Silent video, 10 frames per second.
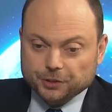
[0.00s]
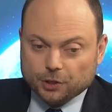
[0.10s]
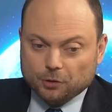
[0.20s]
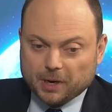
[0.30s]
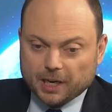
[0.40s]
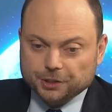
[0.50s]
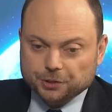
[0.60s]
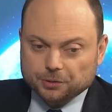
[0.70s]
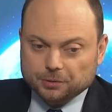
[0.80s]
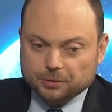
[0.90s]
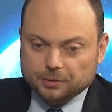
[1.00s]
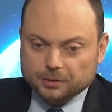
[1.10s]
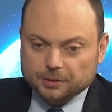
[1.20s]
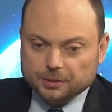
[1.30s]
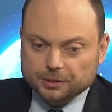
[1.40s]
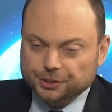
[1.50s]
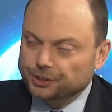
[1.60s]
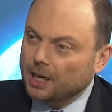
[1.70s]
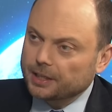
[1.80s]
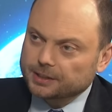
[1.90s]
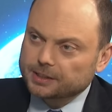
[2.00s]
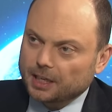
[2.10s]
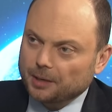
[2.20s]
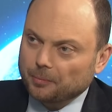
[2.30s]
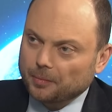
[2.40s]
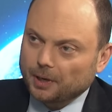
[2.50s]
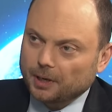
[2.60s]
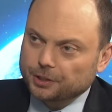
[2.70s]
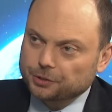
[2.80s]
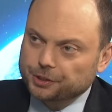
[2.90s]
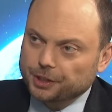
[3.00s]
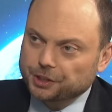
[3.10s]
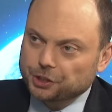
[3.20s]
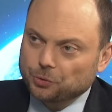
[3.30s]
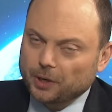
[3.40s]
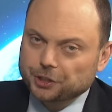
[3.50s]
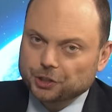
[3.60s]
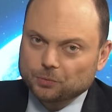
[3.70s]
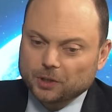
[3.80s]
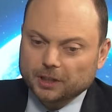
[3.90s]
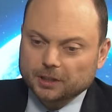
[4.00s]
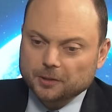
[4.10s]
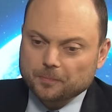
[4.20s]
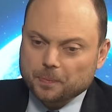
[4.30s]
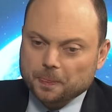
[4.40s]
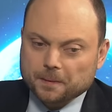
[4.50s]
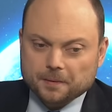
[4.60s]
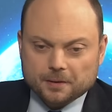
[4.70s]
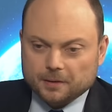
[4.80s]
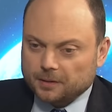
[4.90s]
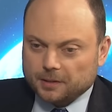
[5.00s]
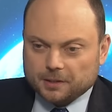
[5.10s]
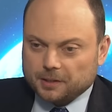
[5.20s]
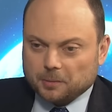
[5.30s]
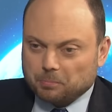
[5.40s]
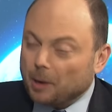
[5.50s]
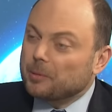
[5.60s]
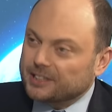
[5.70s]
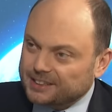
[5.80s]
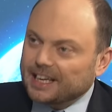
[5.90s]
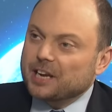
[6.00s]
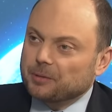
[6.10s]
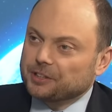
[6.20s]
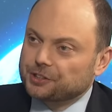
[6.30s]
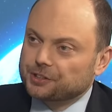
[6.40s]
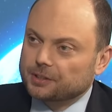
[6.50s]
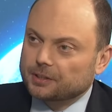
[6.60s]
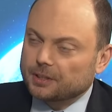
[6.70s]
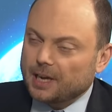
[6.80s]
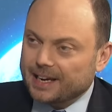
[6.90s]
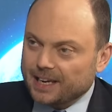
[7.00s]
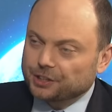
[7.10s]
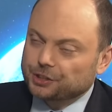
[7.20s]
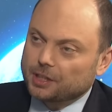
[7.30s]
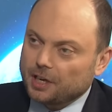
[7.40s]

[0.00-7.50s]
to go back to Stalin's time to see a situation when public statements against the